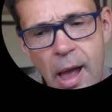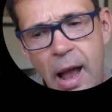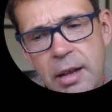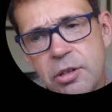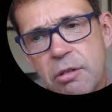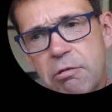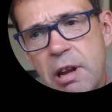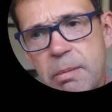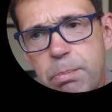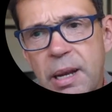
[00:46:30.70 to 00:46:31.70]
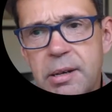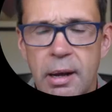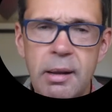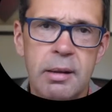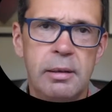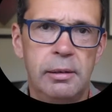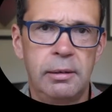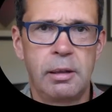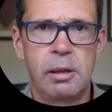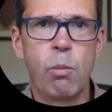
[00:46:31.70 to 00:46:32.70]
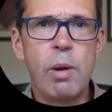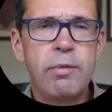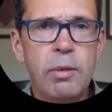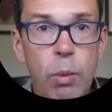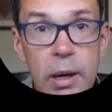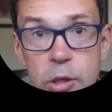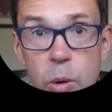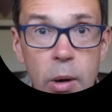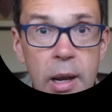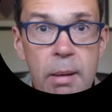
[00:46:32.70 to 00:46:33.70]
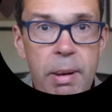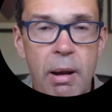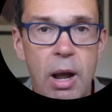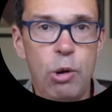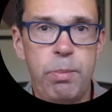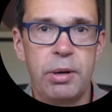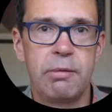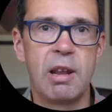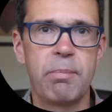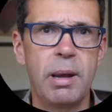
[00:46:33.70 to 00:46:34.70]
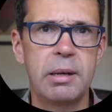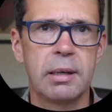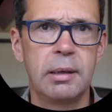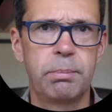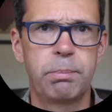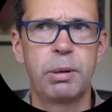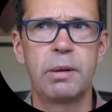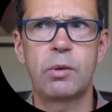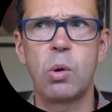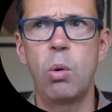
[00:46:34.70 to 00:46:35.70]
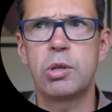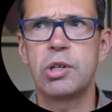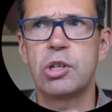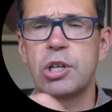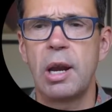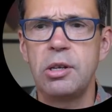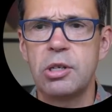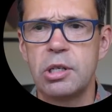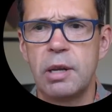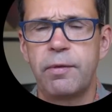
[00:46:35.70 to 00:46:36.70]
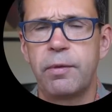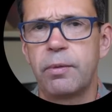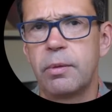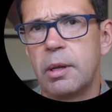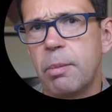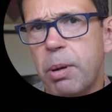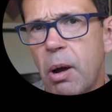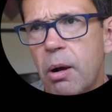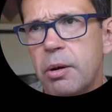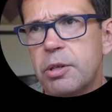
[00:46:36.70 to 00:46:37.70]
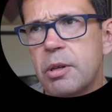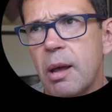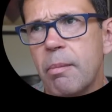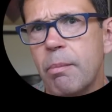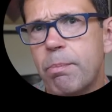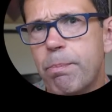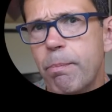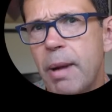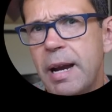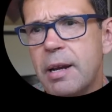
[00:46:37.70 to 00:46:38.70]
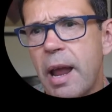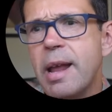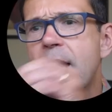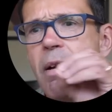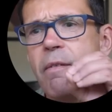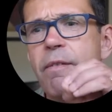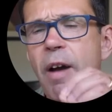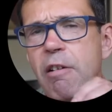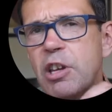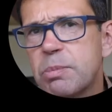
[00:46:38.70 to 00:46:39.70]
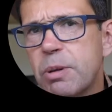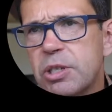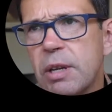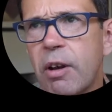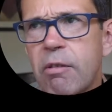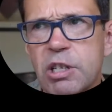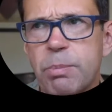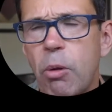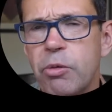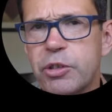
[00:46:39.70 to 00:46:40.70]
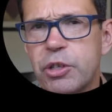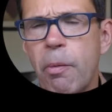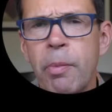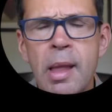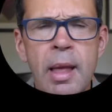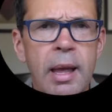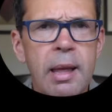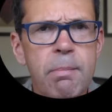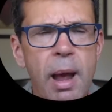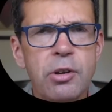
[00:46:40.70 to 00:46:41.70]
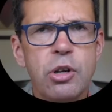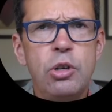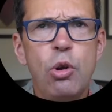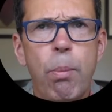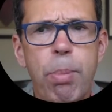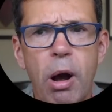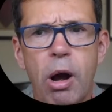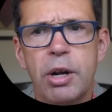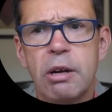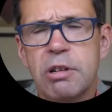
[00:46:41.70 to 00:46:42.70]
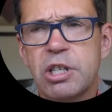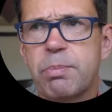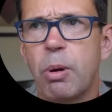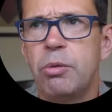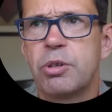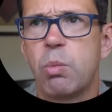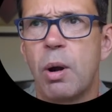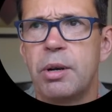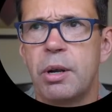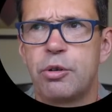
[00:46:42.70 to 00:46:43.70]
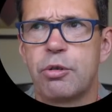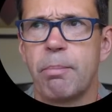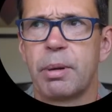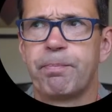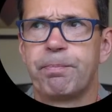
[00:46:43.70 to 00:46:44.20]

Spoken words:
as a rebidder, we're talking about opener rebidding, but of course it changes if your partner's made a very specific response. So imagine your partner responds 1 no trump.